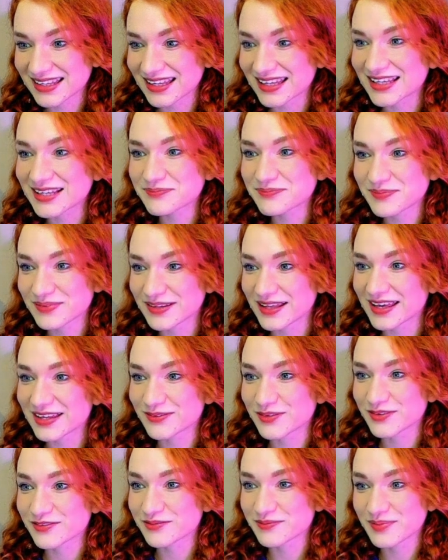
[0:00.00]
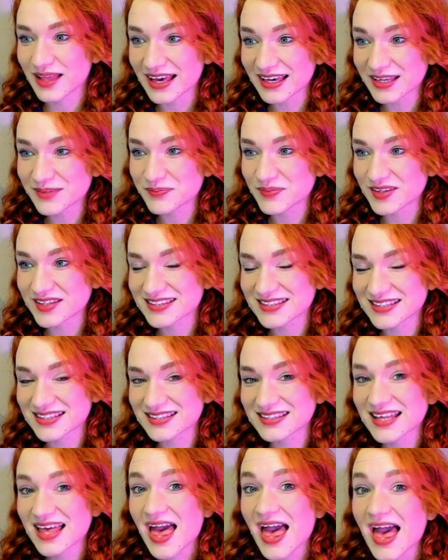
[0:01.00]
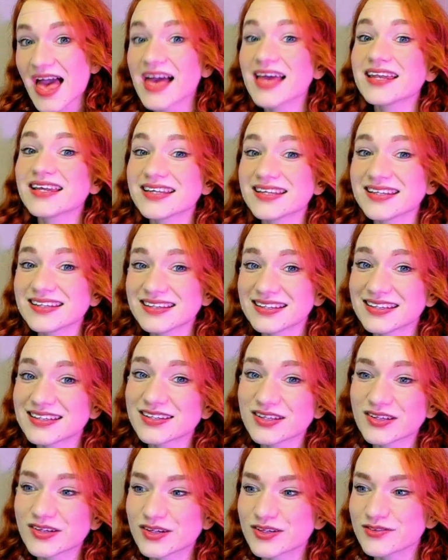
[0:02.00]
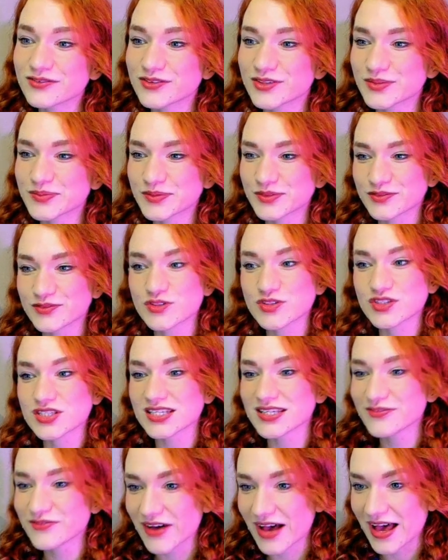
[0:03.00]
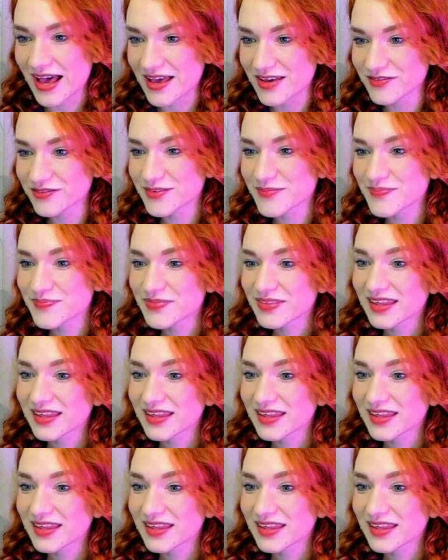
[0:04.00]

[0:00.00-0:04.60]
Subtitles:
Ding played with black pieces, and he did go for move g5.